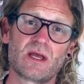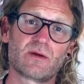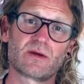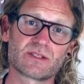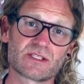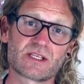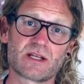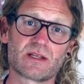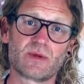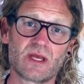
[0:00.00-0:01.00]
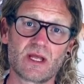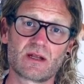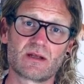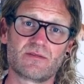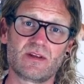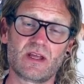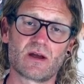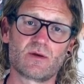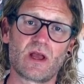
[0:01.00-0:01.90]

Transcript: Now, as I said at the beginning of the video,